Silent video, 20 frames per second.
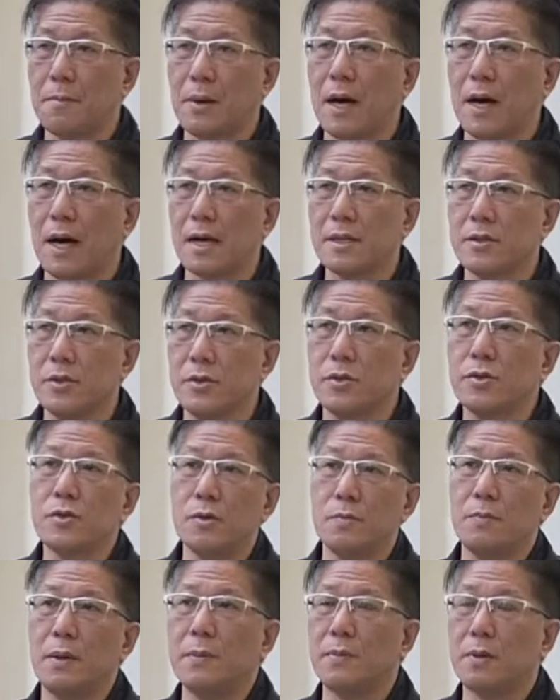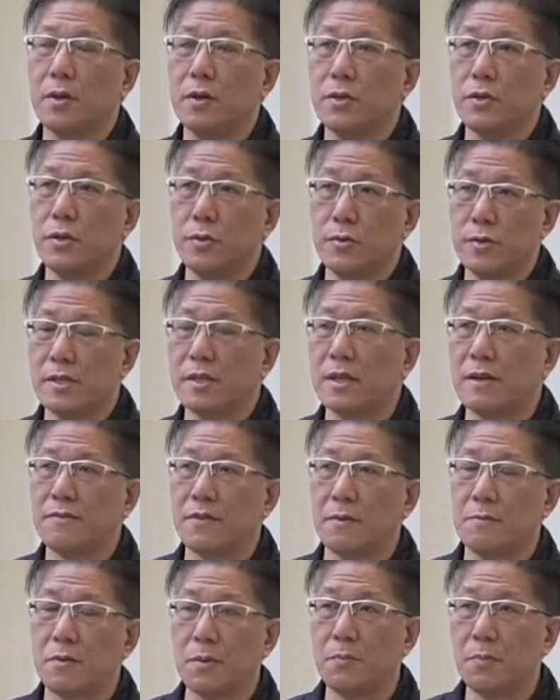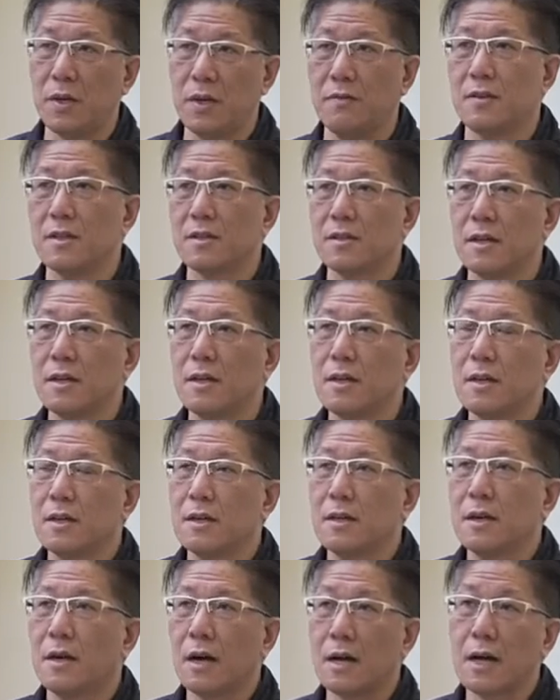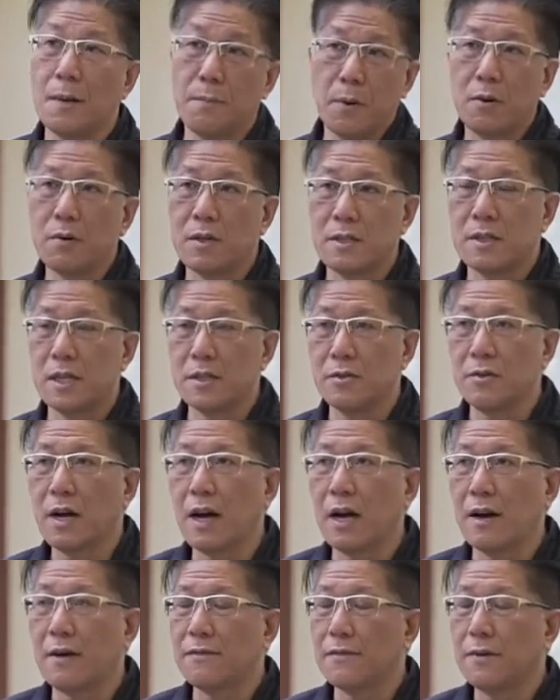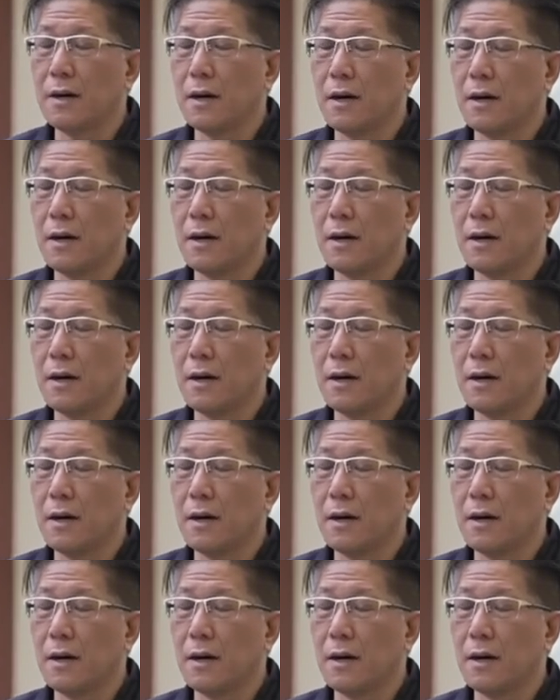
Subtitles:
past, you should be able to use it from your previous component that you have